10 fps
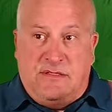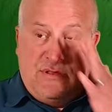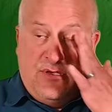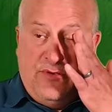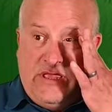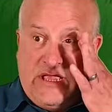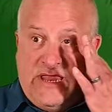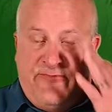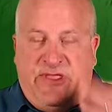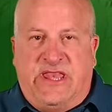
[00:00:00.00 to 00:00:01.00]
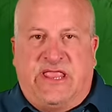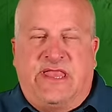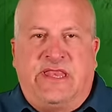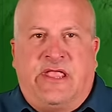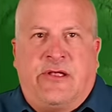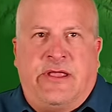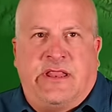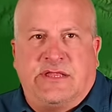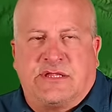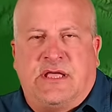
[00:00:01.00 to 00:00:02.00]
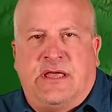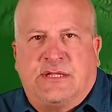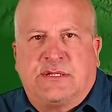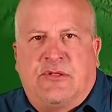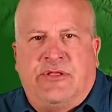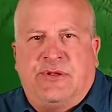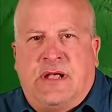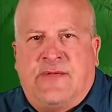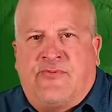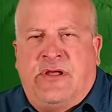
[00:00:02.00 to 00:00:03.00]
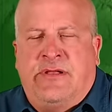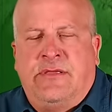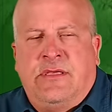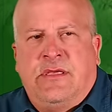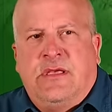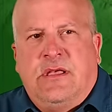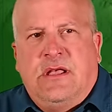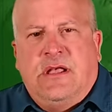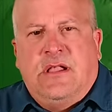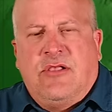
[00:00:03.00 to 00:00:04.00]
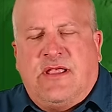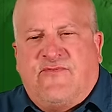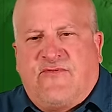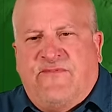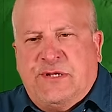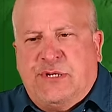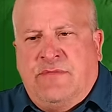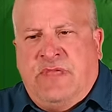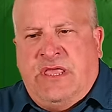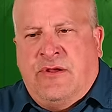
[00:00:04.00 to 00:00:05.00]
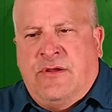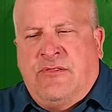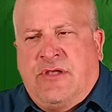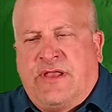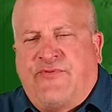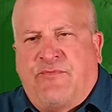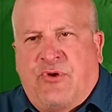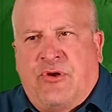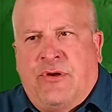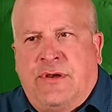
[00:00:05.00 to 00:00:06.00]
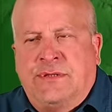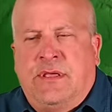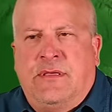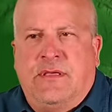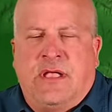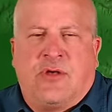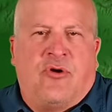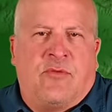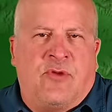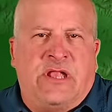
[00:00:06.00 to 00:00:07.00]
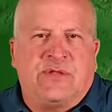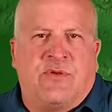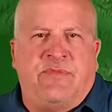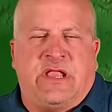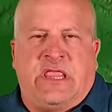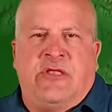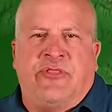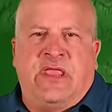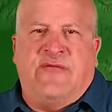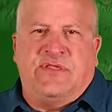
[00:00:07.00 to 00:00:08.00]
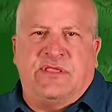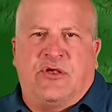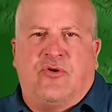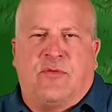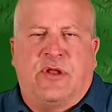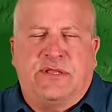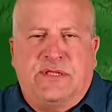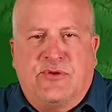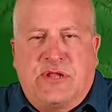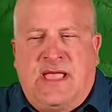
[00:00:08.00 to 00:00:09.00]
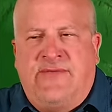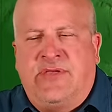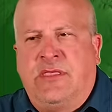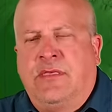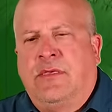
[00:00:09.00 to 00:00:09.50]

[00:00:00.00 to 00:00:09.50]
So we had to get in the area and just kind of slowly drive around looking for fish in the meter, looking for birds. Cormorants were a big deal today. We saw cormorants that were diving.